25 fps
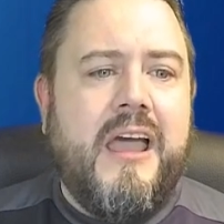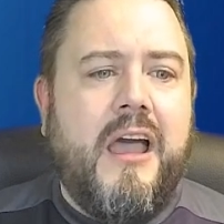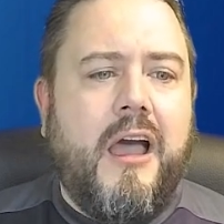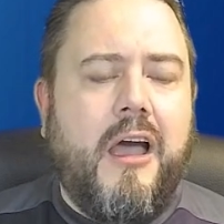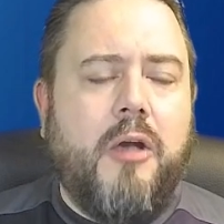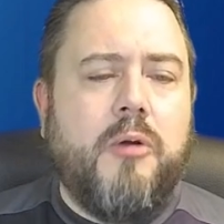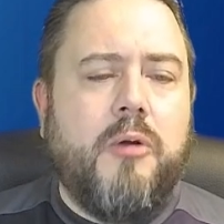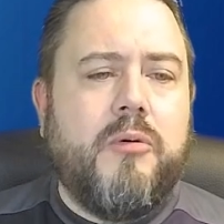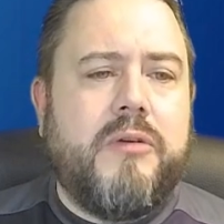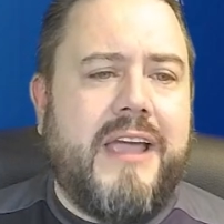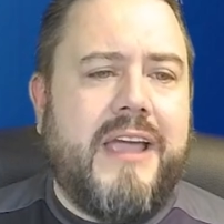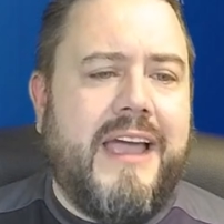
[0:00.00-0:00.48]

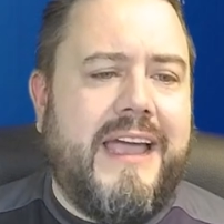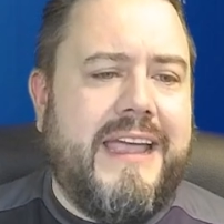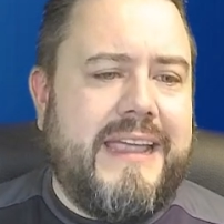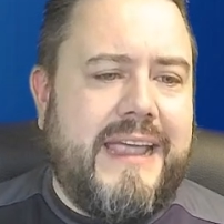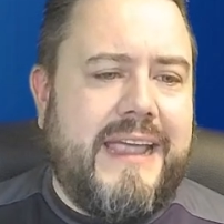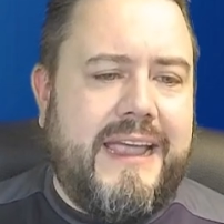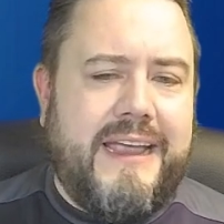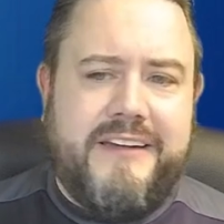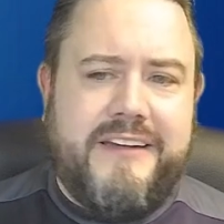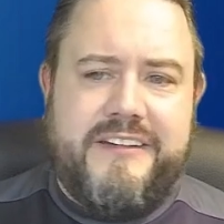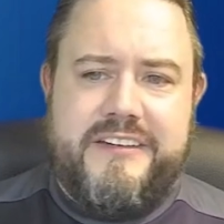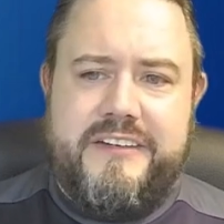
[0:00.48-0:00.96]

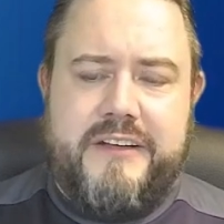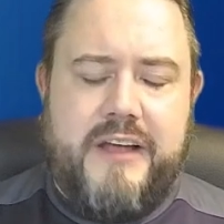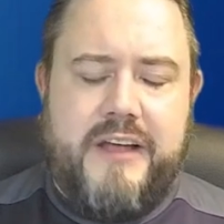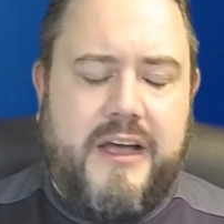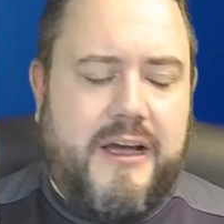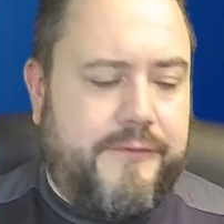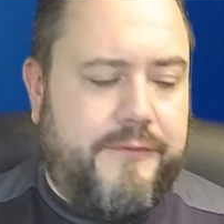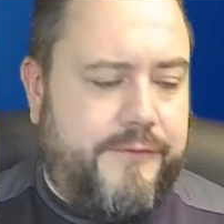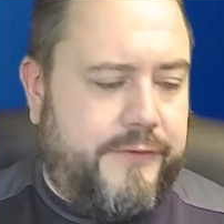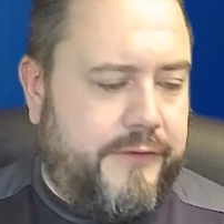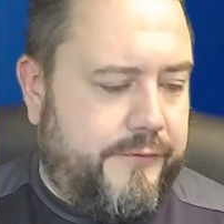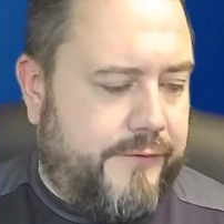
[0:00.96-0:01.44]
okay-ish
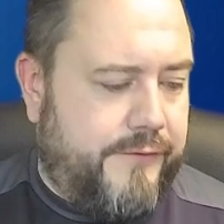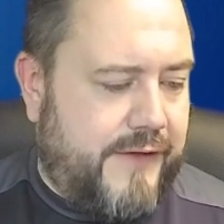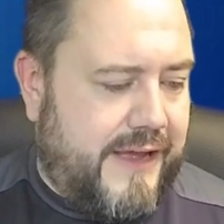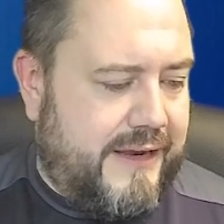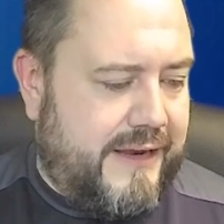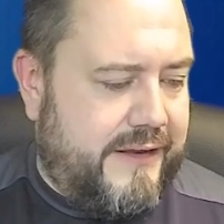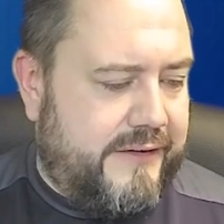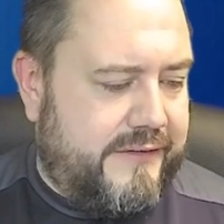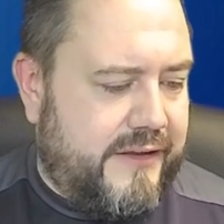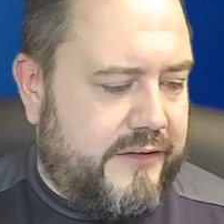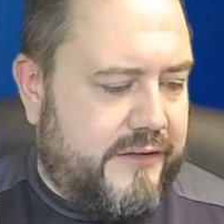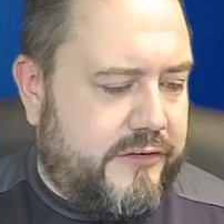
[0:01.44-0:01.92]
start for the
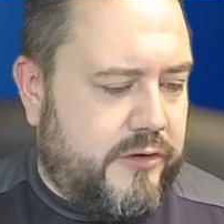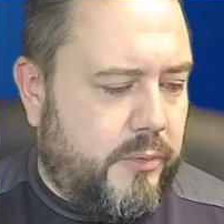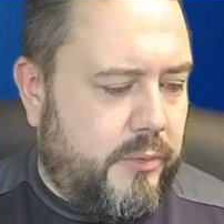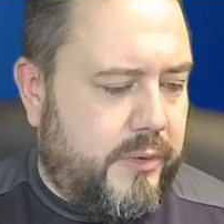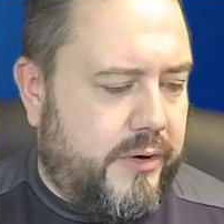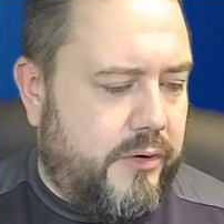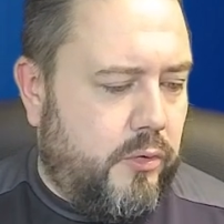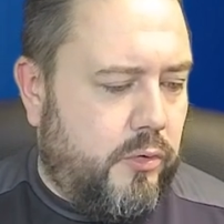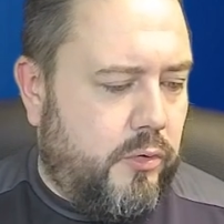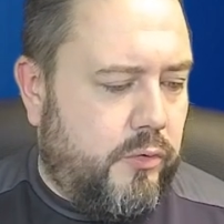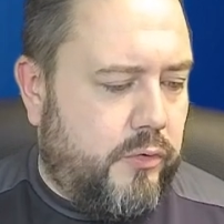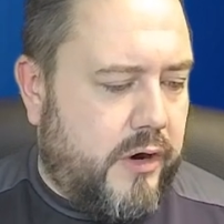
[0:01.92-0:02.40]
Valiants. They're
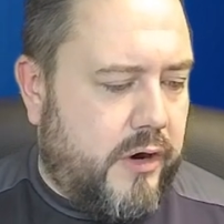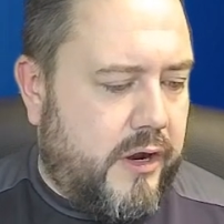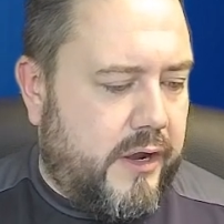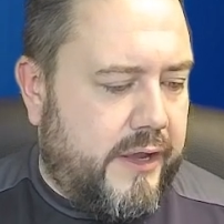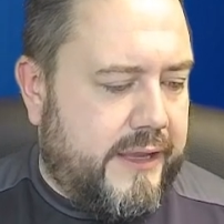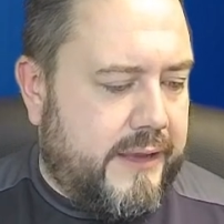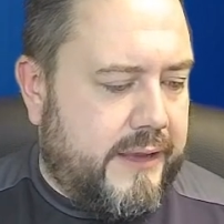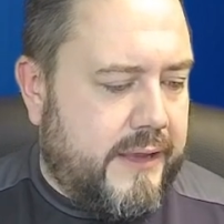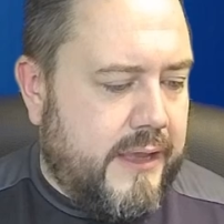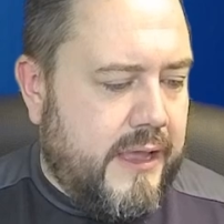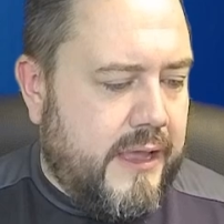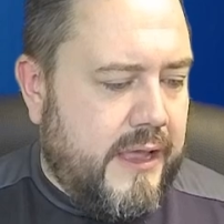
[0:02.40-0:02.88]
doing all
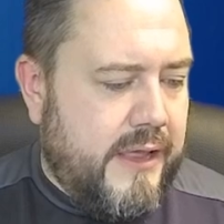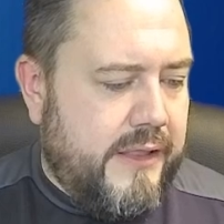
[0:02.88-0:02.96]
right.